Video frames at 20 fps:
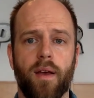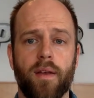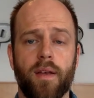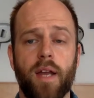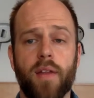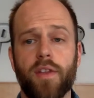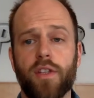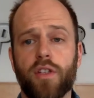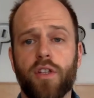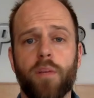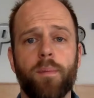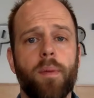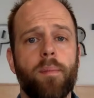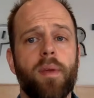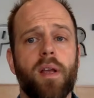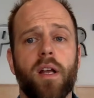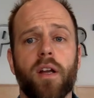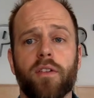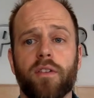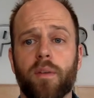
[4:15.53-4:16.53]
Now this could be
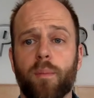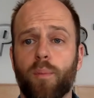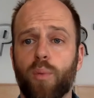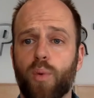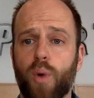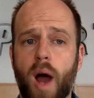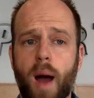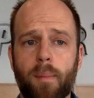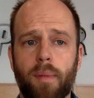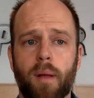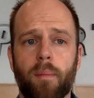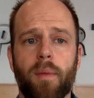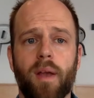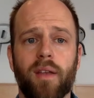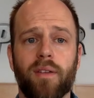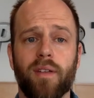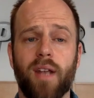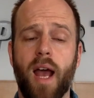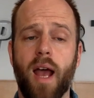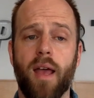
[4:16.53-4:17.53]
because the problem
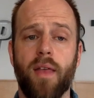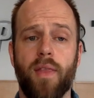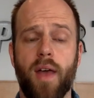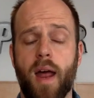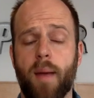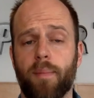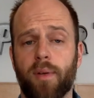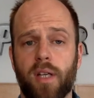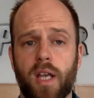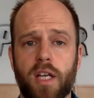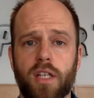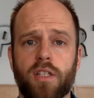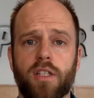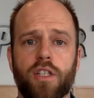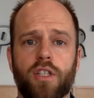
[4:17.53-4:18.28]
an application